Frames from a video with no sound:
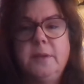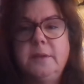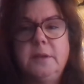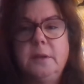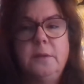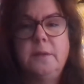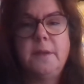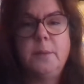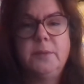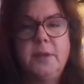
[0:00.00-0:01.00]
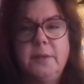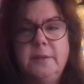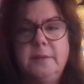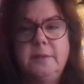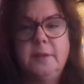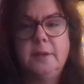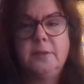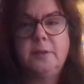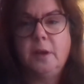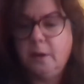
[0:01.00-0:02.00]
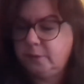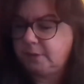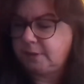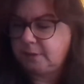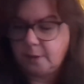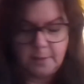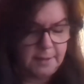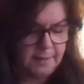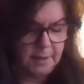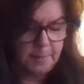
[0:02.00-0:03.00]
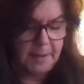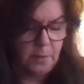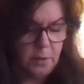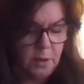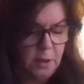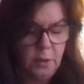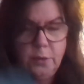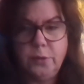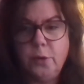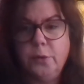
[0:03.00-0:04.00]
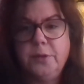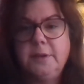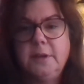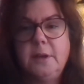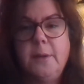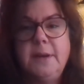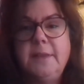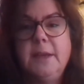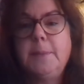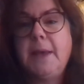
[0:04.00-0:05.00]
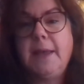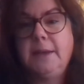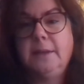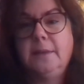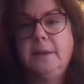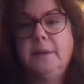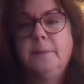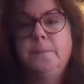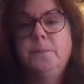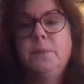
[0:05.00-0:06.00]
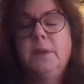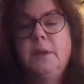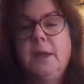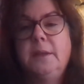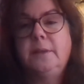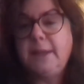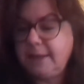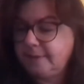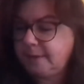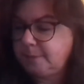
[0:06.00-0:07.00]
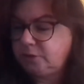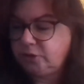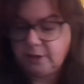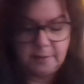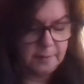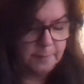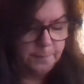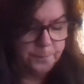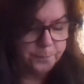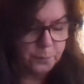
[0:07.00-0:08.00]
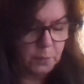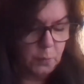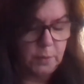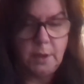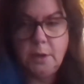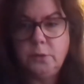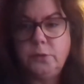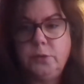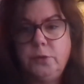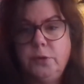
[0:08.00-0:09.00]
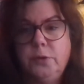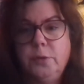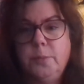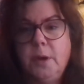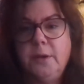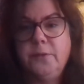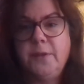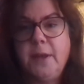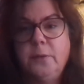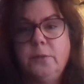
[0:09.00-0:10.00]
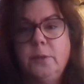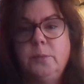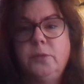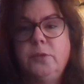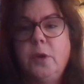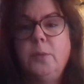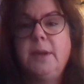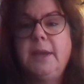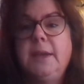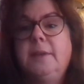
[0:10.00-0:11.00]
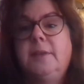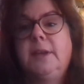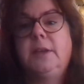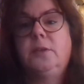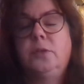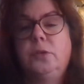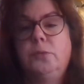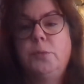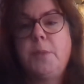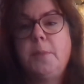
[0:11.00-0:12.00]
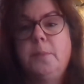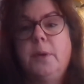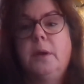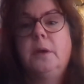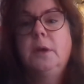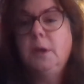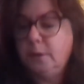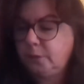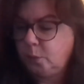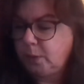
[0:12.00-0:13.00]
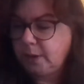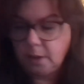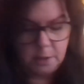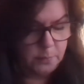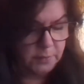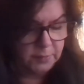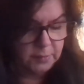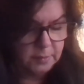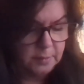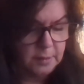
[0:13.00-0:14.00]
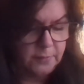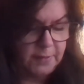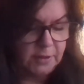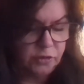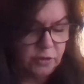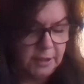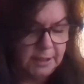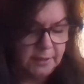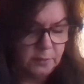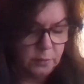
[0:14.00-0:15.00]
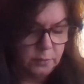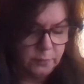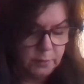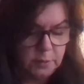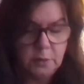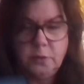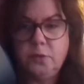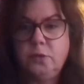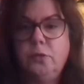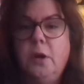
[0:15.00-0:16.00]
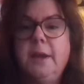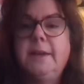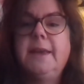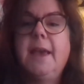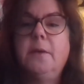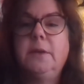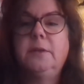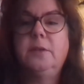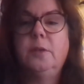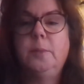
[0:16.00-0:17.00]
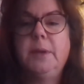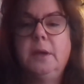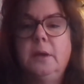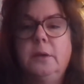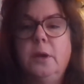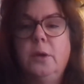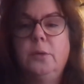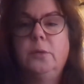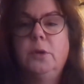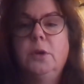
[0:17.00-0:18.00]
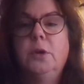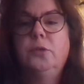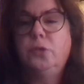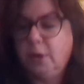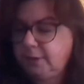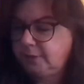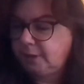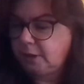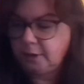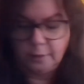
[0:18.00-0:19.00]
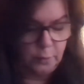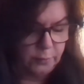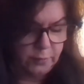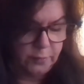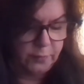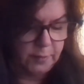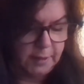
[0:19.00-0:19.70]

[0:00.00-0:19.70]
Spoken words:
I didn't know that there was other stars, I didn't know anything about Thoth, I didn't know anything about anything. And these images, when I looked through them, I found them so easy to remember that when I was eventually sort of striding out into the big unknown, trying to learn lots of